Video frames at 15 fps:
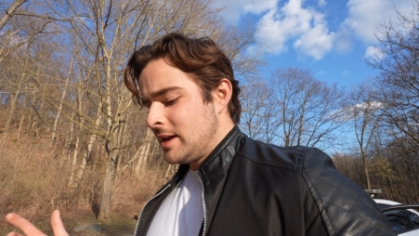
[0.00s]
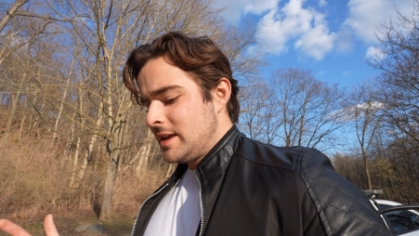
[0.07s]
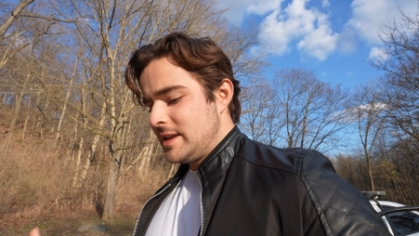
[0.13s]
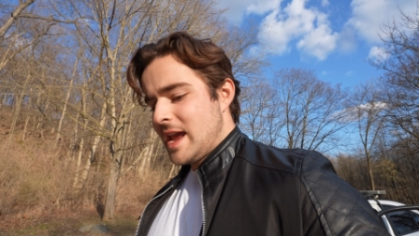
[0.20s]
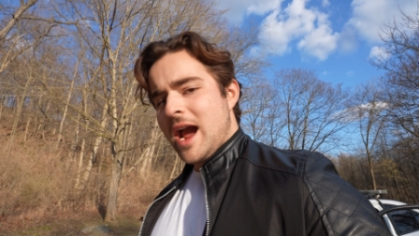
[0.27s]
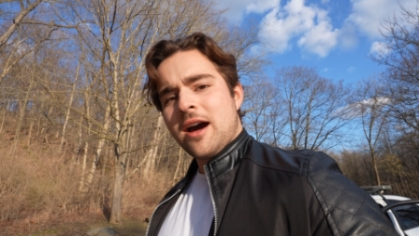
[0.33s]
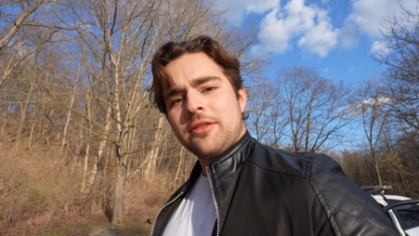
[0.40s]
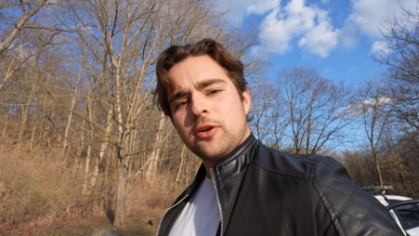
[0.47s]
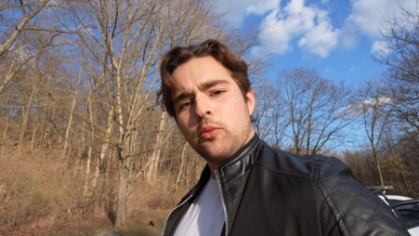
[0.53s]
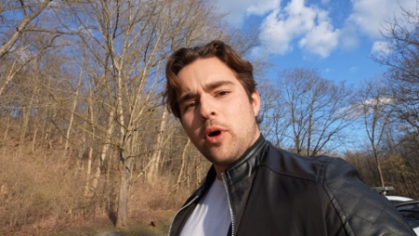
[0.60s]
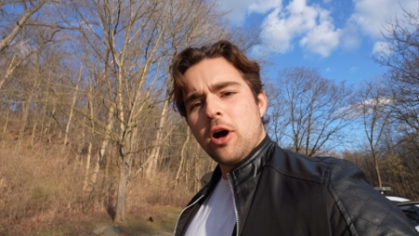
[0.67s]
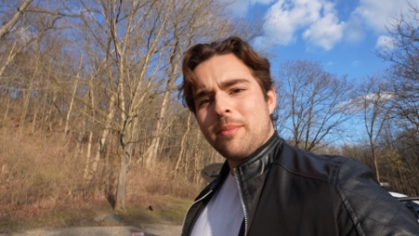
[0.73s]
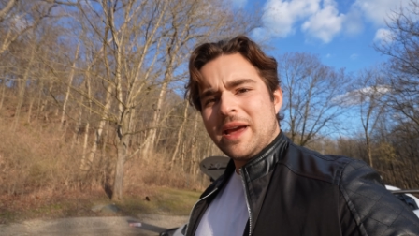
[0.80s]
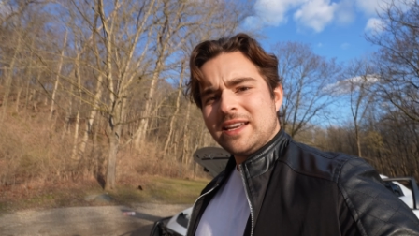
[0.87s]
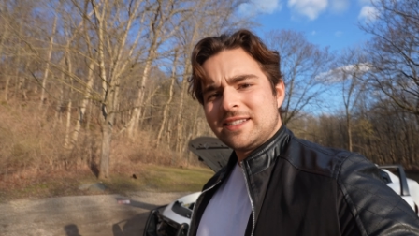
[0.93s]
Yeah, they're
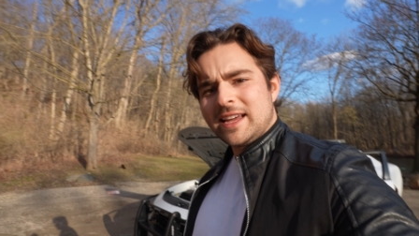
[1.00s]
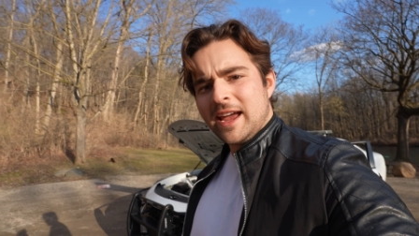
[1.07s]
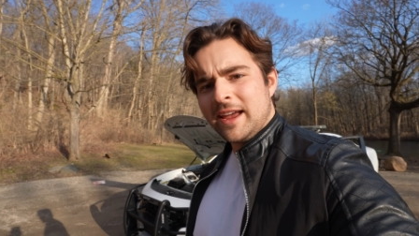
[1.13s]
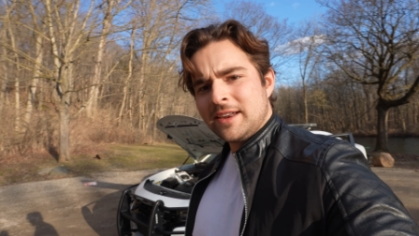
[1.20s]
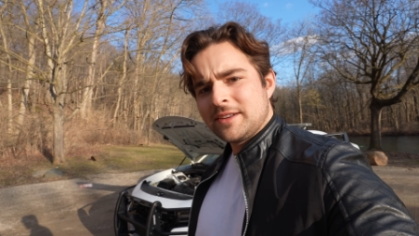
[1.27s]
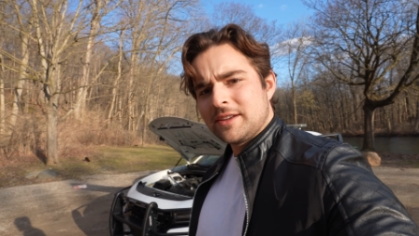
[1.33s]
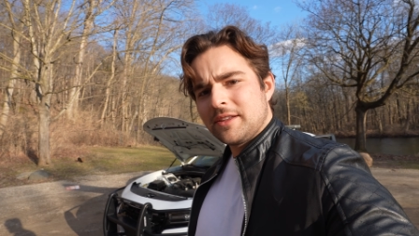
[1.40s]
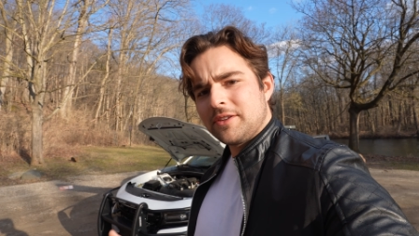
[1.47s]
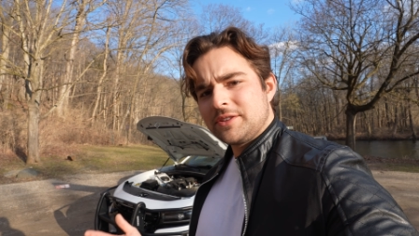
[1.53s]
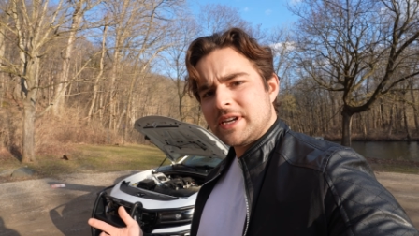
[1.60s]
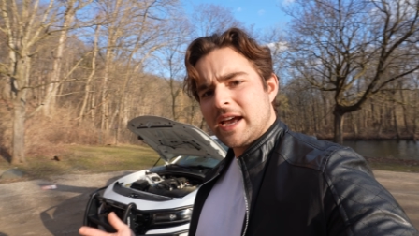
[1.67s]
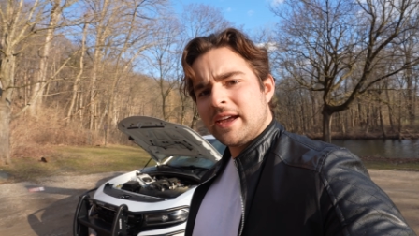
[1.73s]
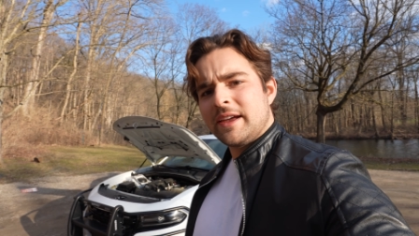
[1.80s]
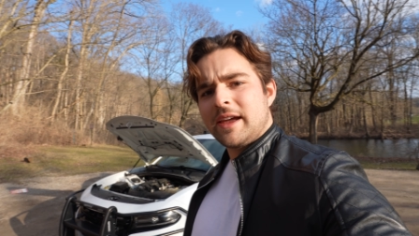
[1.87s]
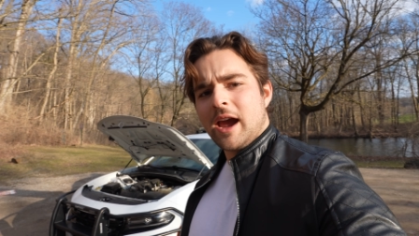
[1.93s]
well maintained, they're
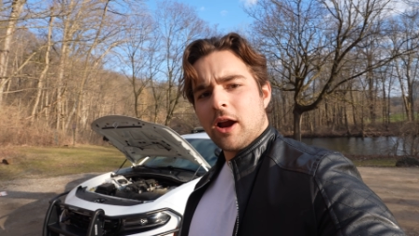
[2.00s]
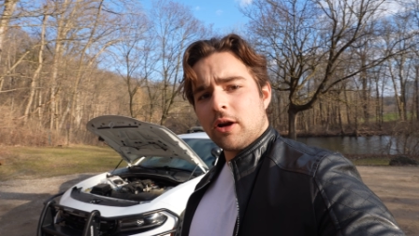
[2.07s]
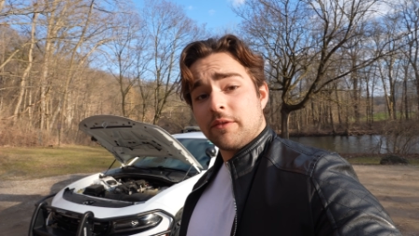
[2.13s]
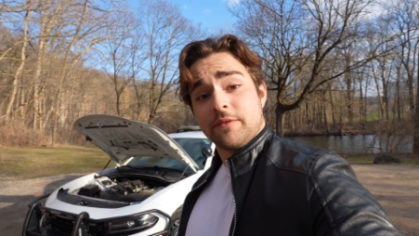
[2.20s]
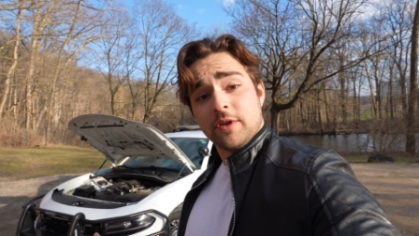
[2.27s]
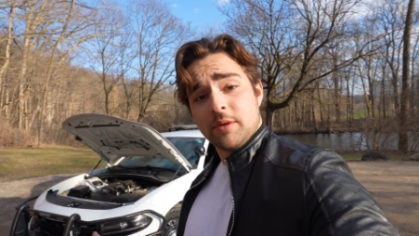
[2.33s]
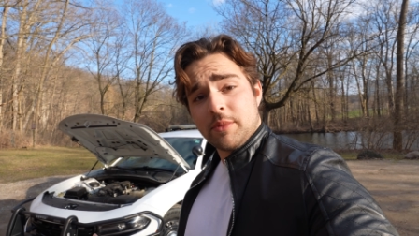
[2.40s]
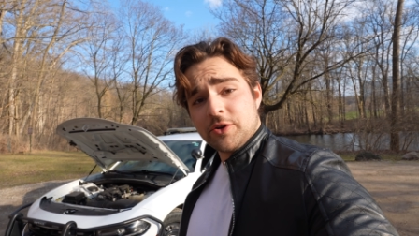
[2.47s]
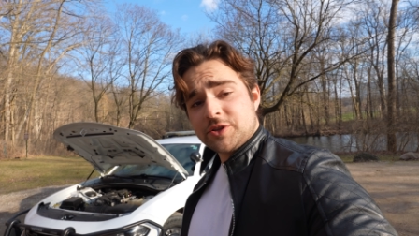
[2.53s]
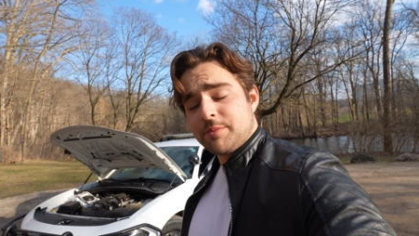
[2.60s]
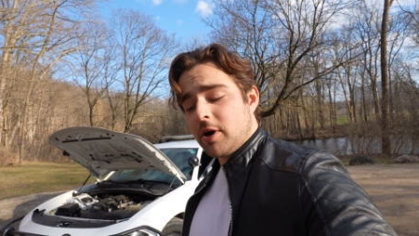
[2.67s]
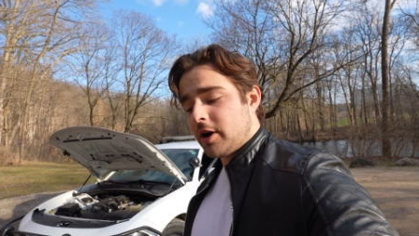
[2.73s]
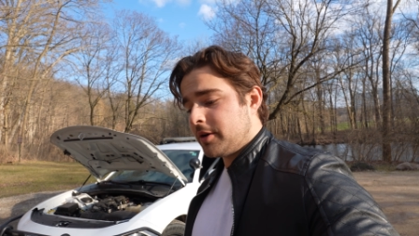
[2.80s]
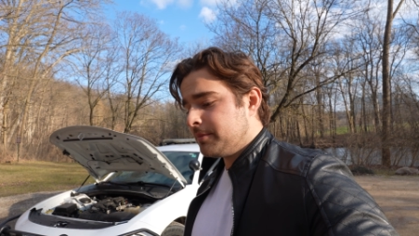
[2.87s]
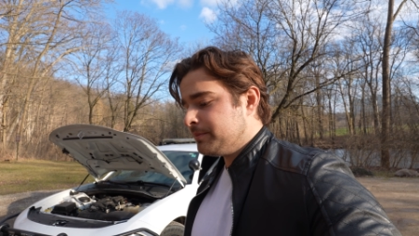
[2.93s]
taken care of for the most
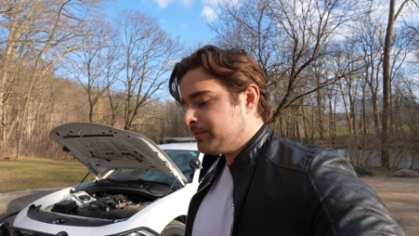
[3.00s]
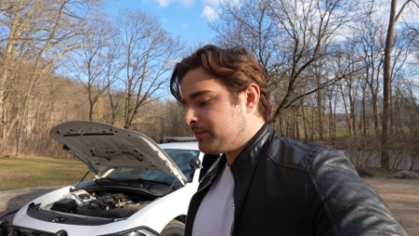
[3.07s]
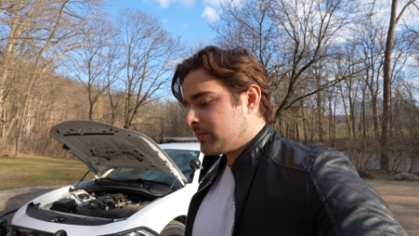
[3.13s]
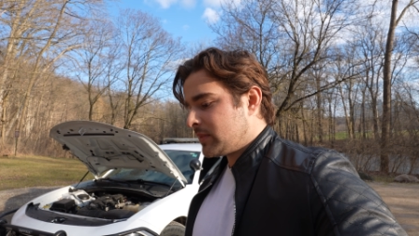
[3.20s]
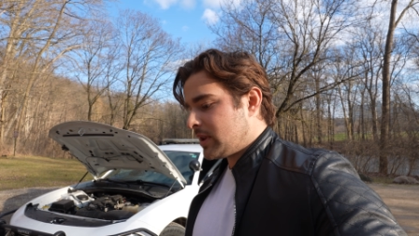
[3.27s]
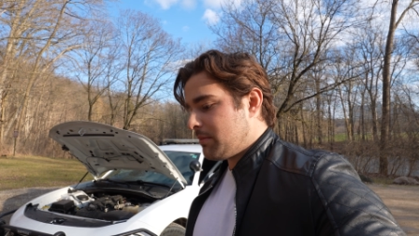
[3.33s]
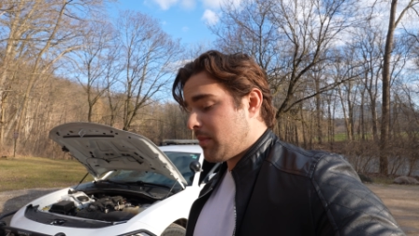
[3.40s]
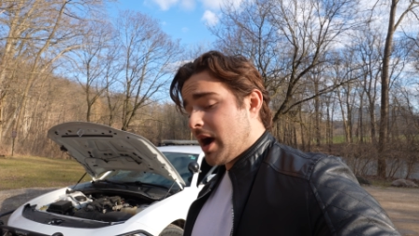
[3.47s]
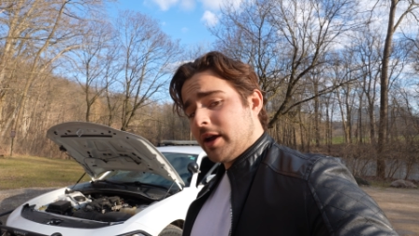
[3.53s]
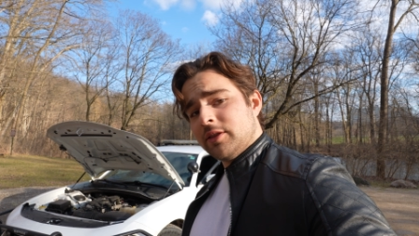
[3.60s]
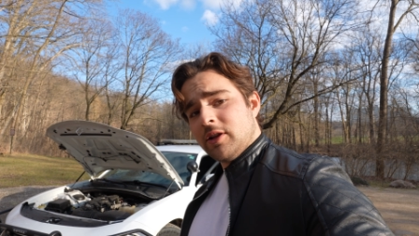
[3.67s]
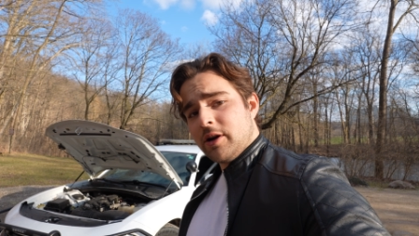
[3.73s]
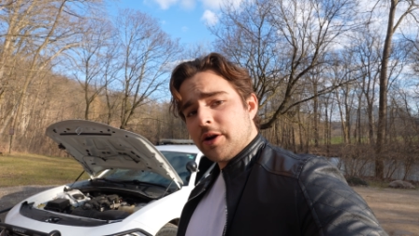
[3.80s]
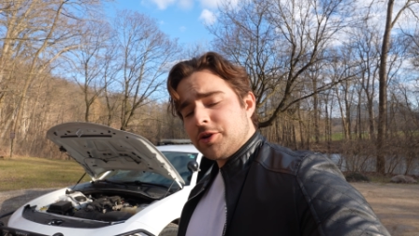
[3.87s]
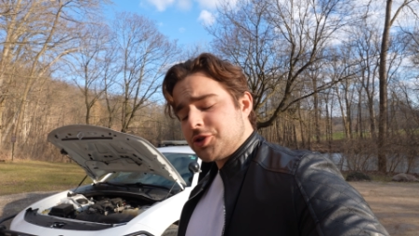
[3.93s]
part, by and
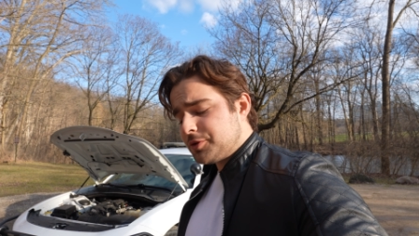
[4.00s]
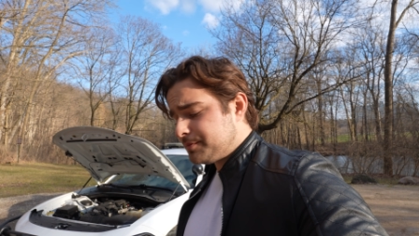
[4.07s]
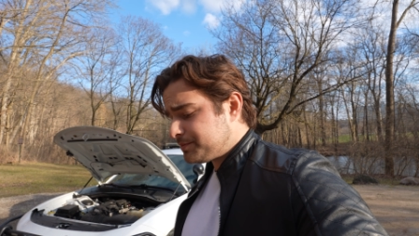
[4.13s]
large,